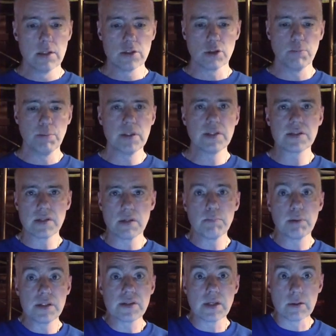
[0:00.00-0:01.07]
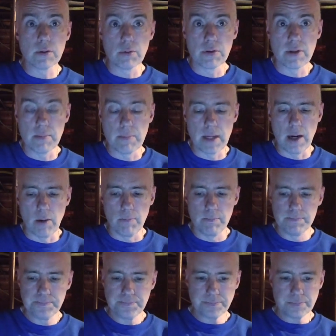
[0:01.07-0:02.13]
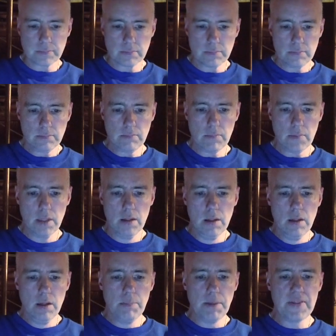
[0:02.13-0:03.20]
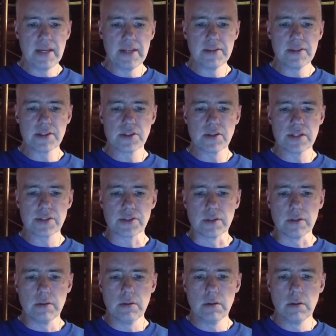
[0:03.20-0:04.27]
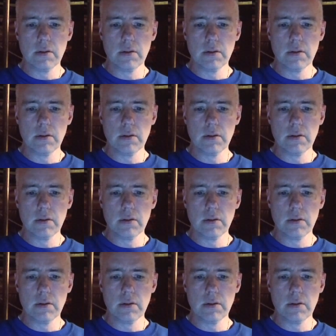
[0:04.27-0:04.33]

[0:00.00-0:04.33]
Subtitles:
So please take note of them now. By the end of this lesson,